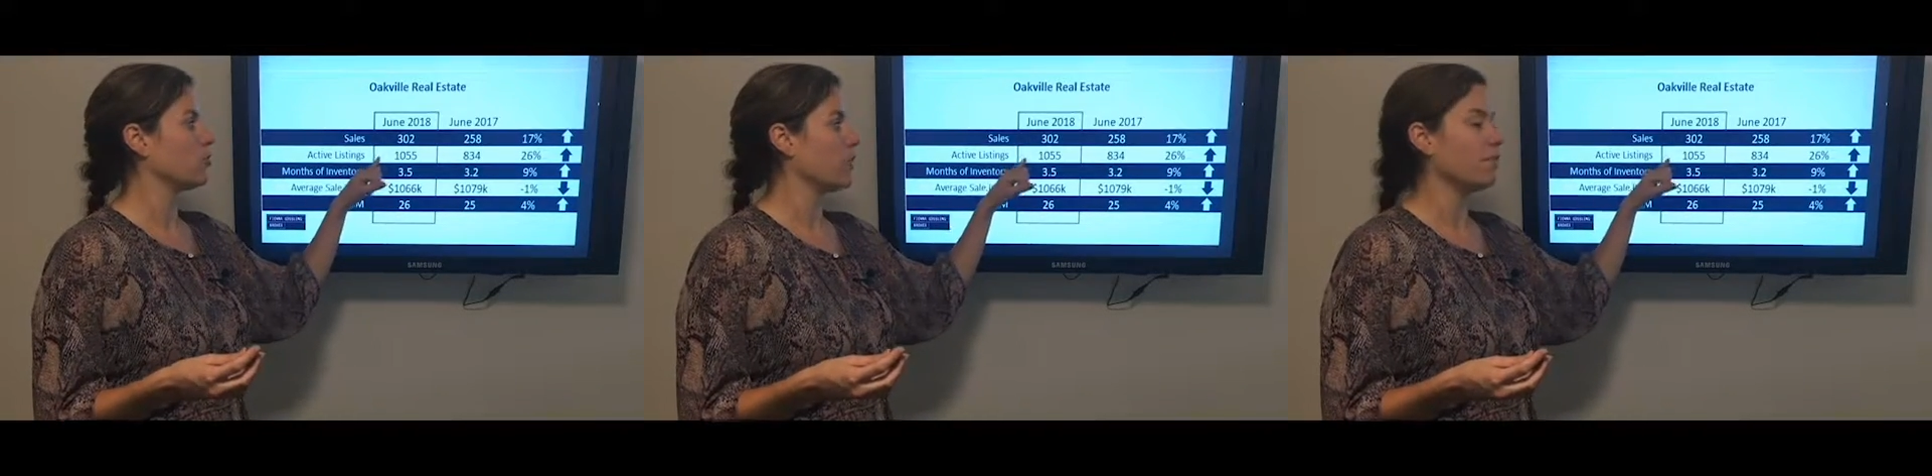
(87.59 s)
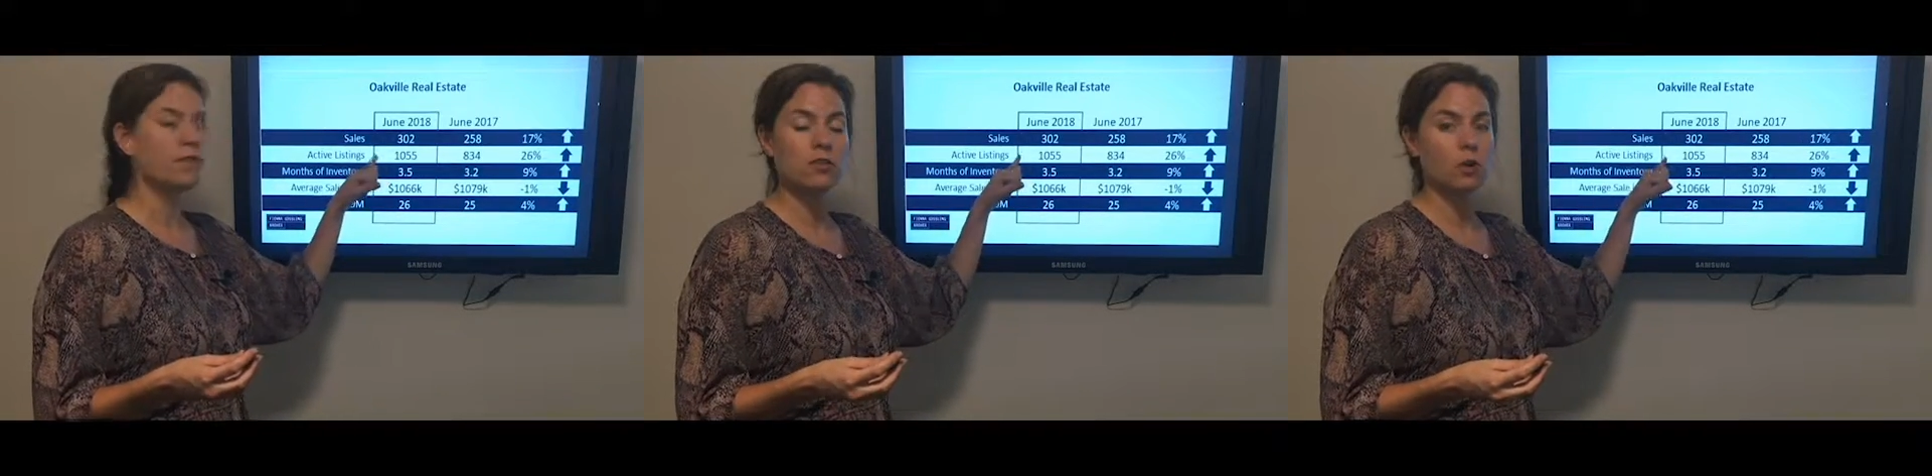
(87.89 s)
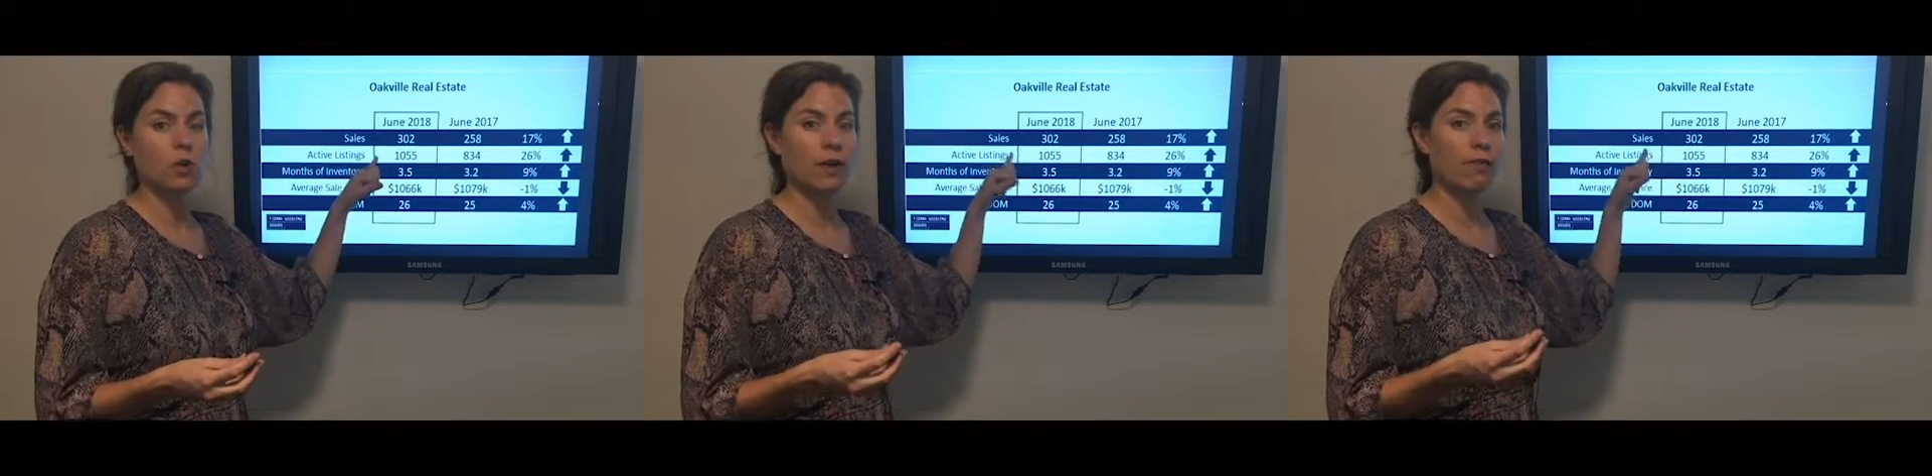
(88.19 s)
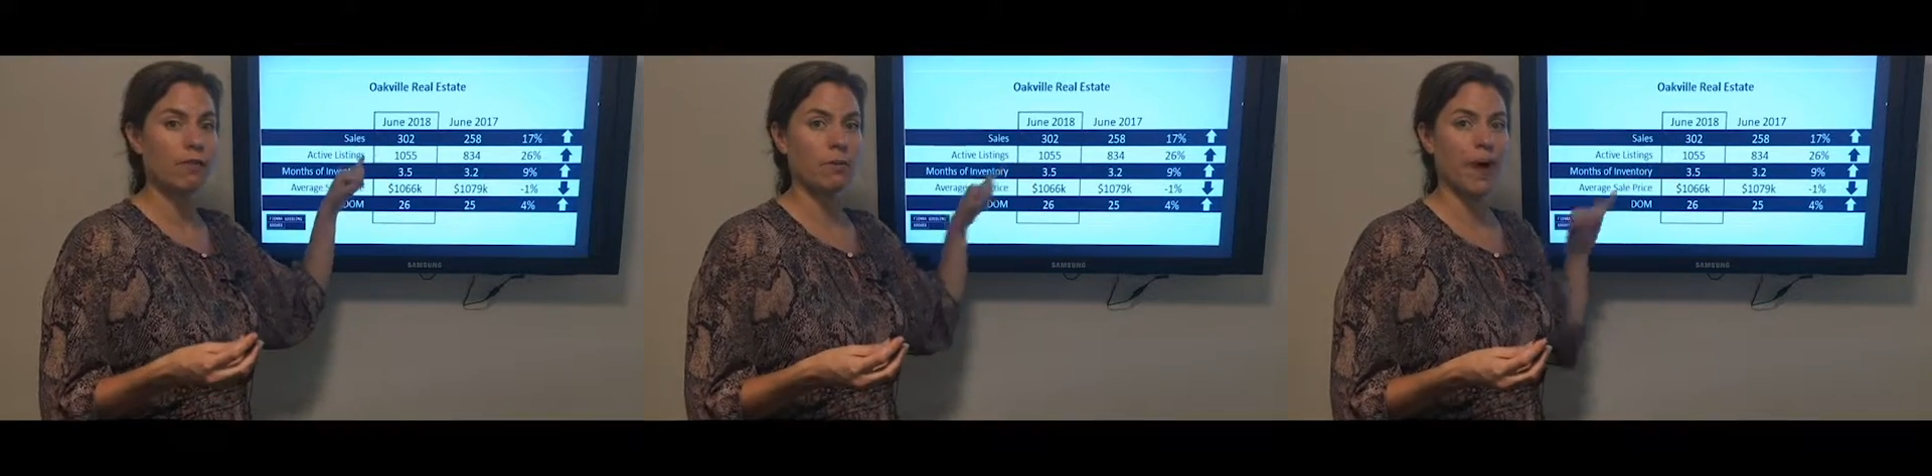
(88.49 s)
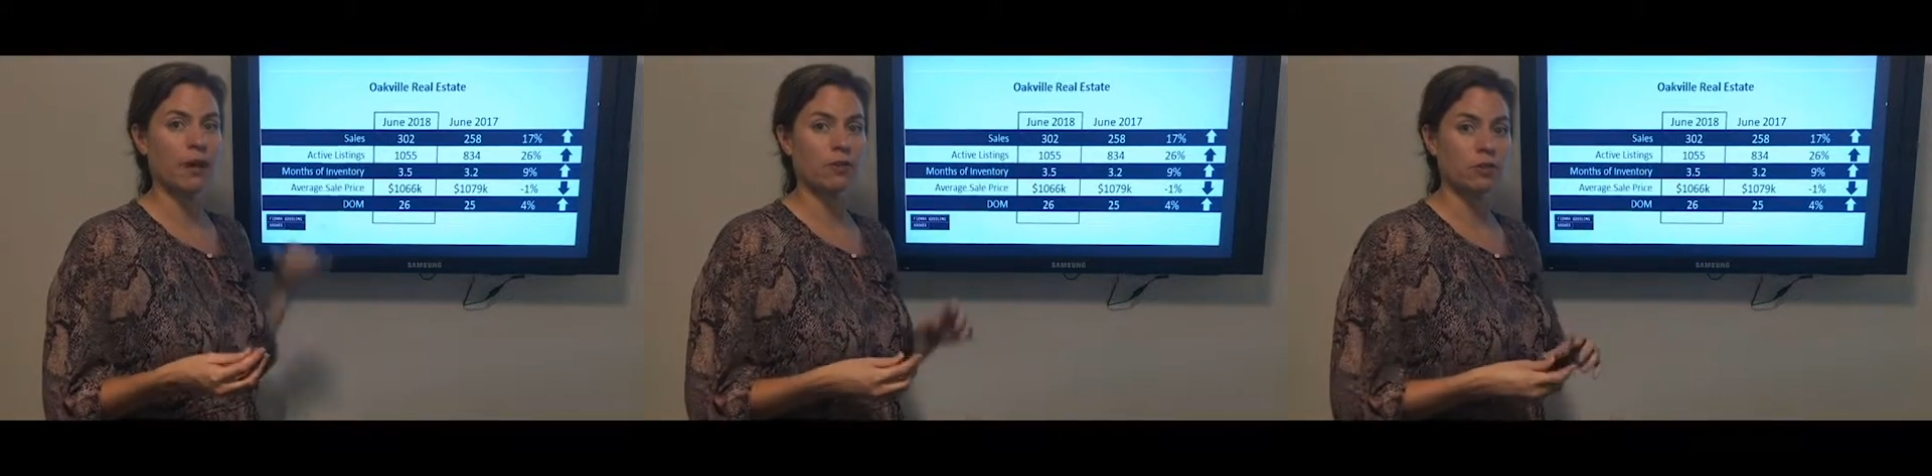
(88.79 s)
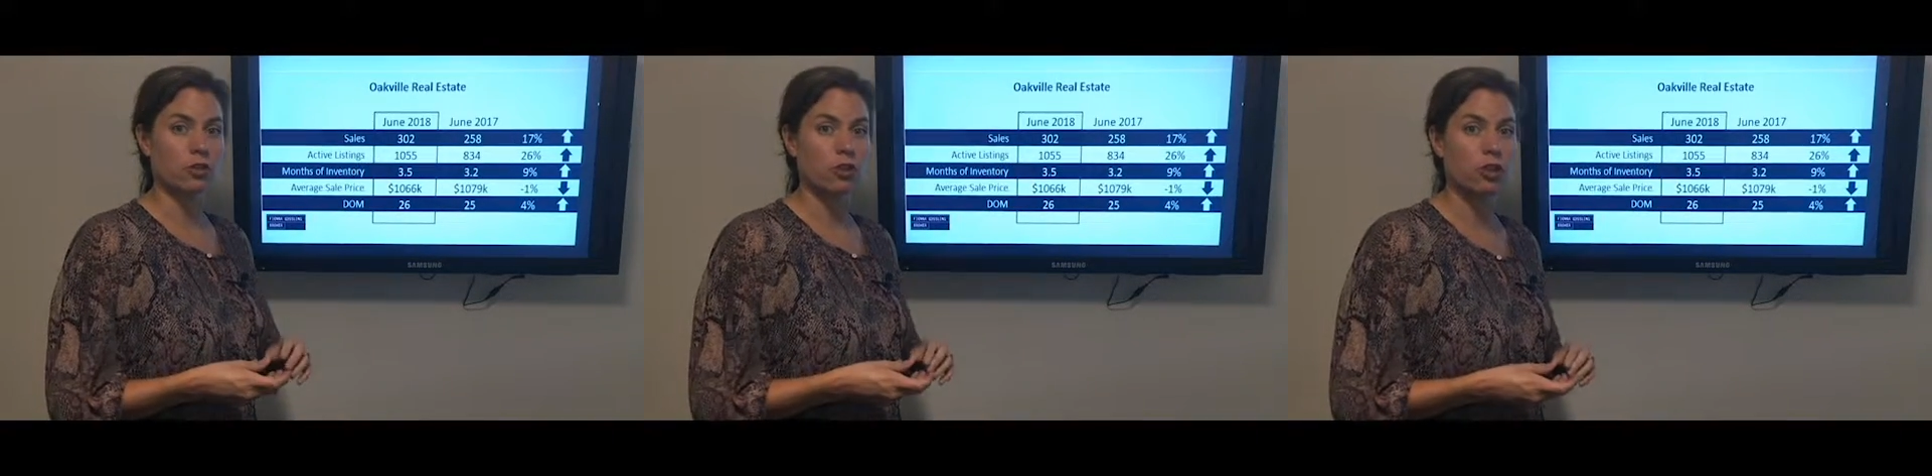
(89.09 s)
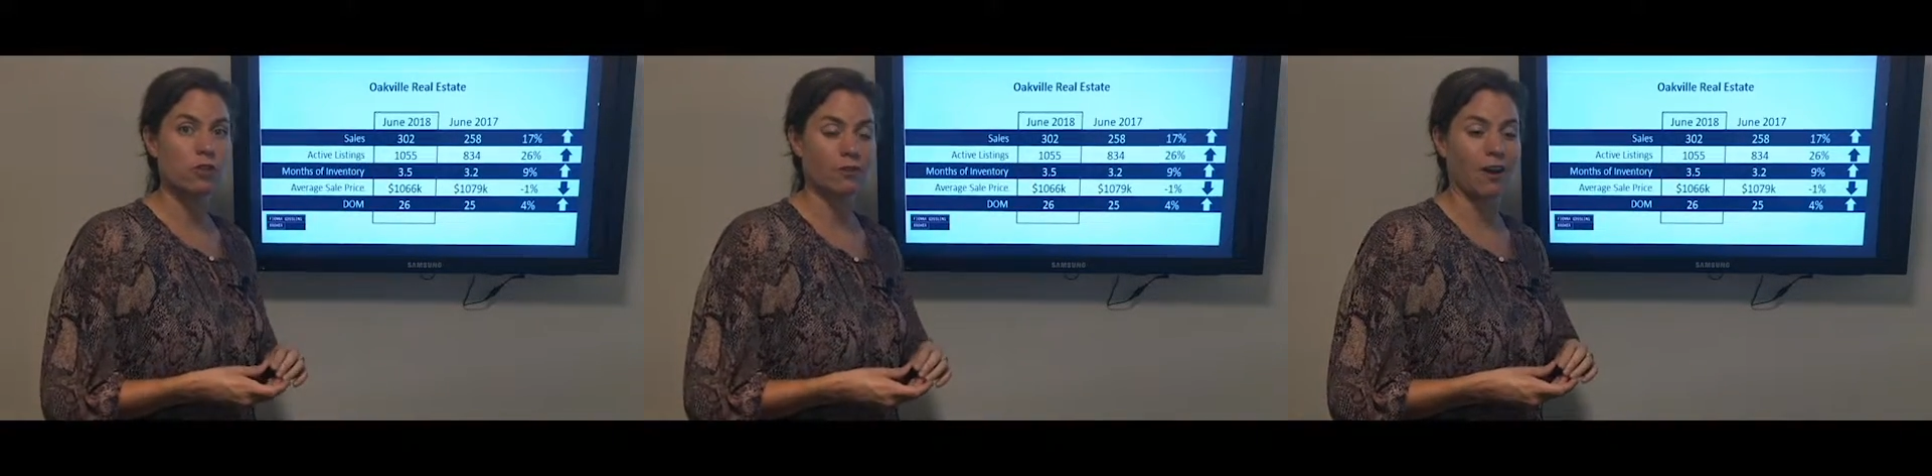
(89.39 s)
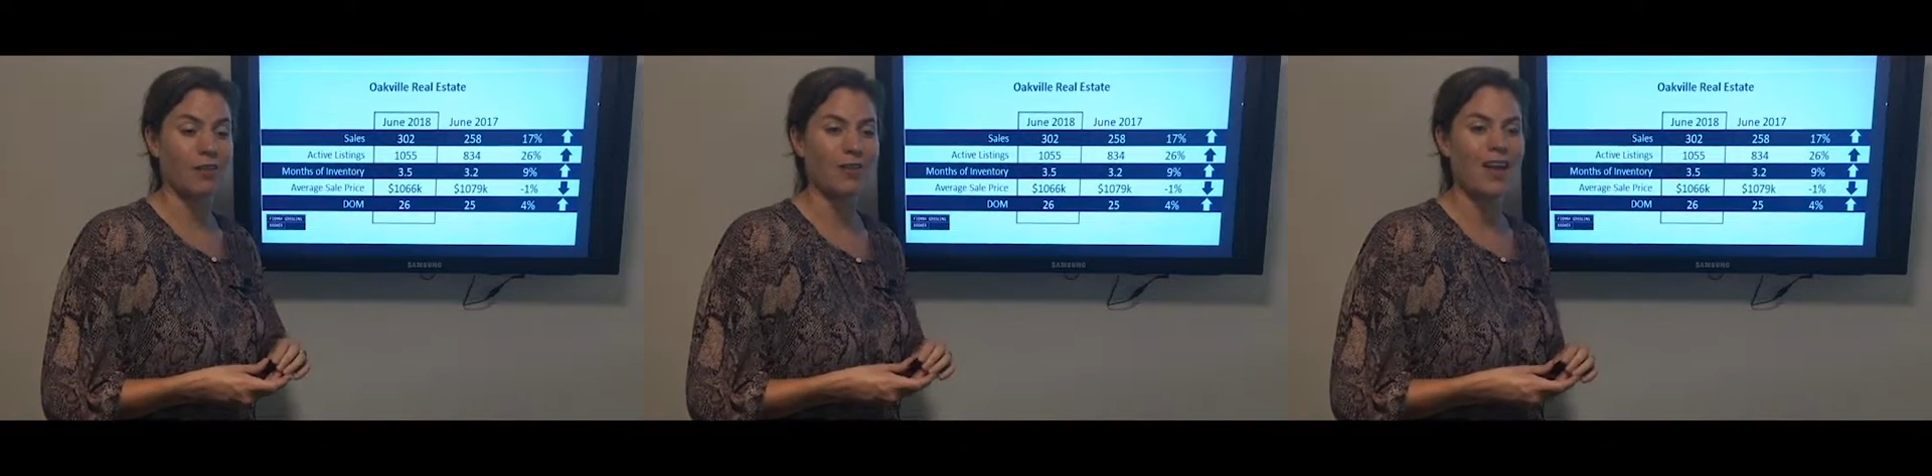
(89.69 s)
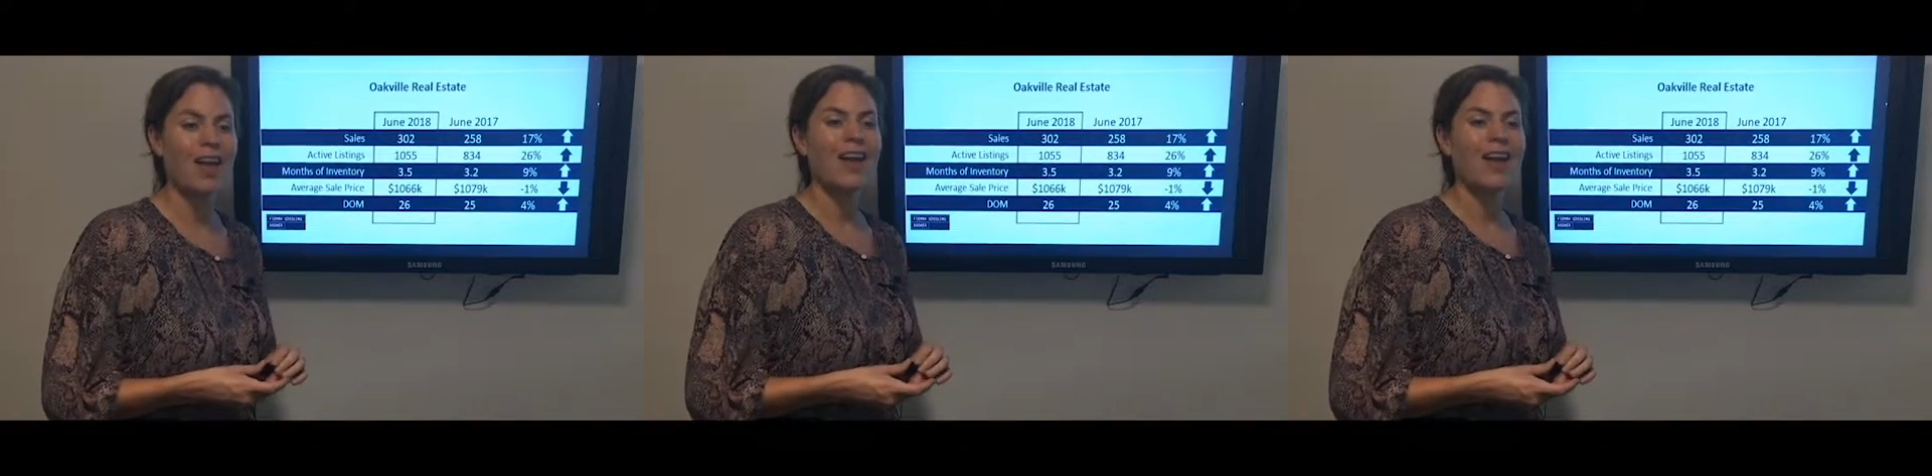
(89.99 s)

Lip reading: more inventory for buyers to choose from,